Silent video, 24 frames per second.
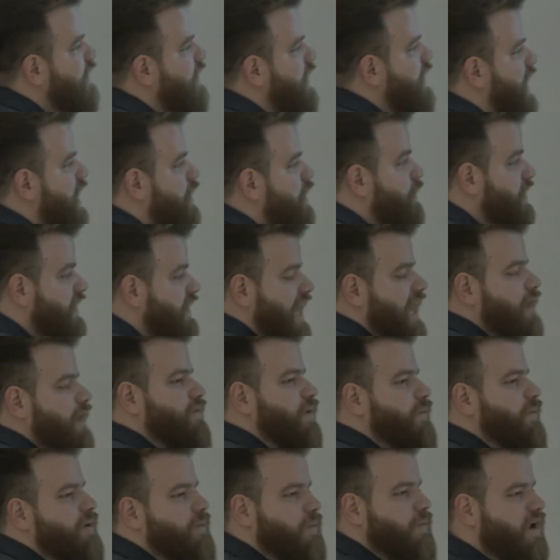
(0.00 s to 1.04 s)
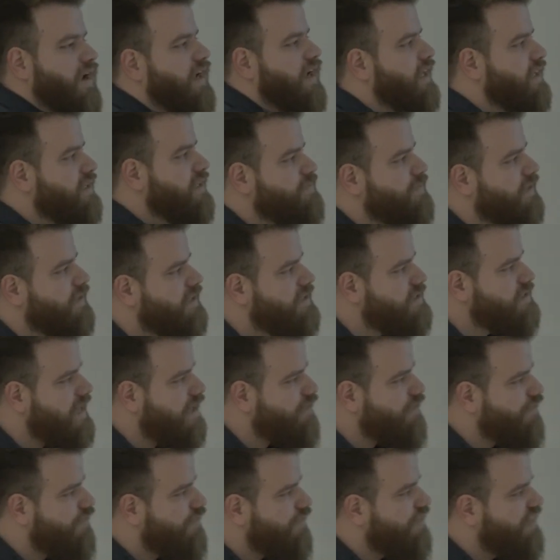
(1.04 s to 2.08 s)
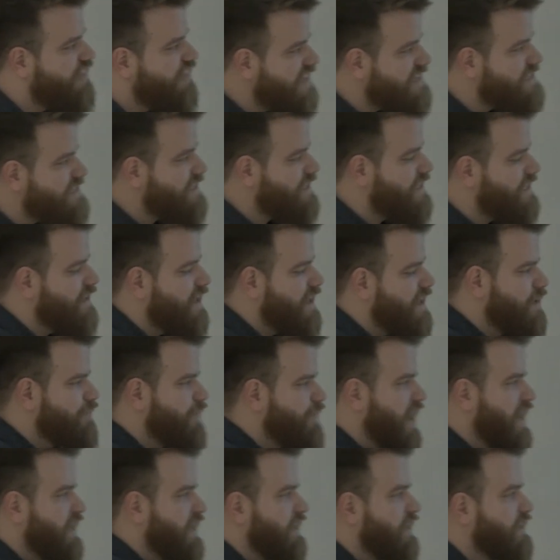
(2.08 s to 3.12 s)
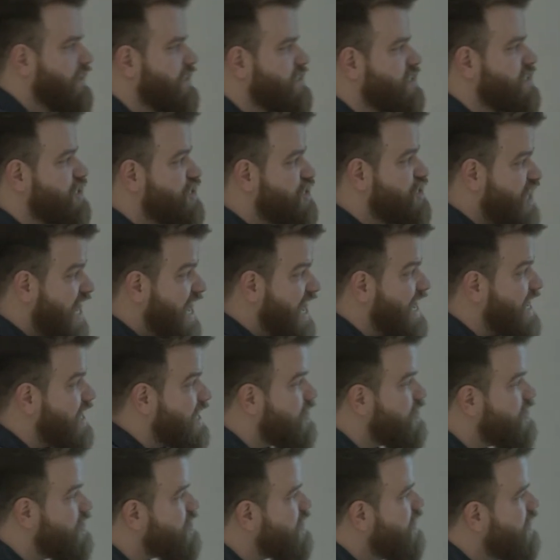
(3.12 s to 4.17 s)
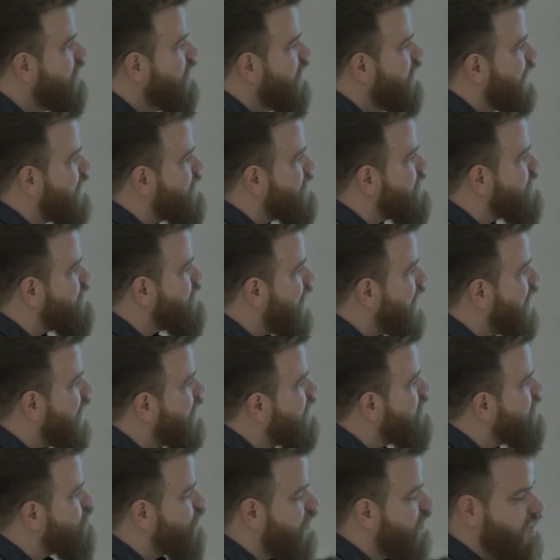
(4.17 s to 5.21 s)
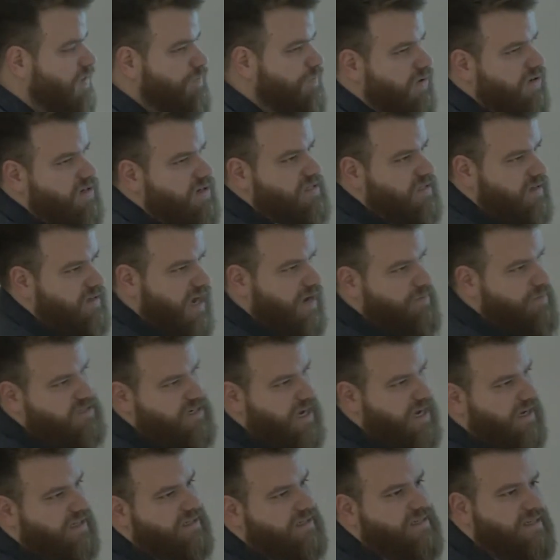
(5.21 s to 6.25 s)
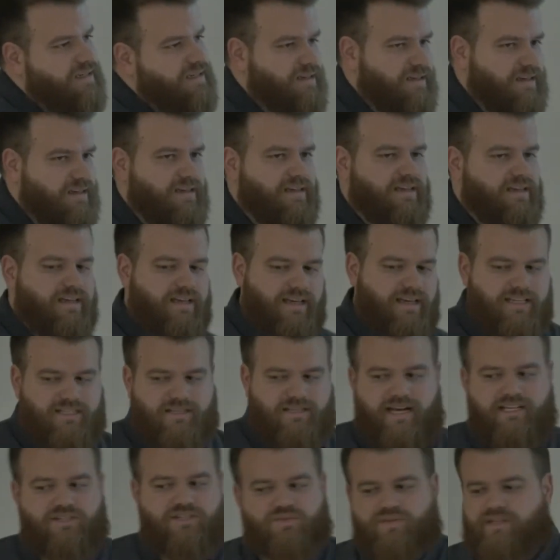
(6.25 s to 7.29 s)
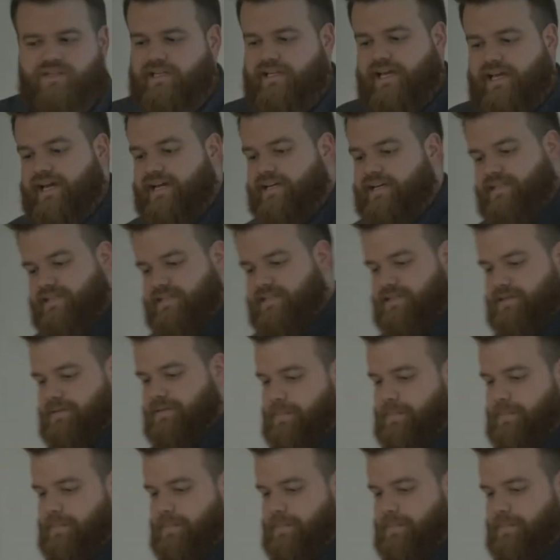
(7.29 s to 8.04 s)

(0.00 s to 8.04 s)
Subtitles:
and we get what we want, because this binding doesn't change. It stays with the person object. So that's really nice.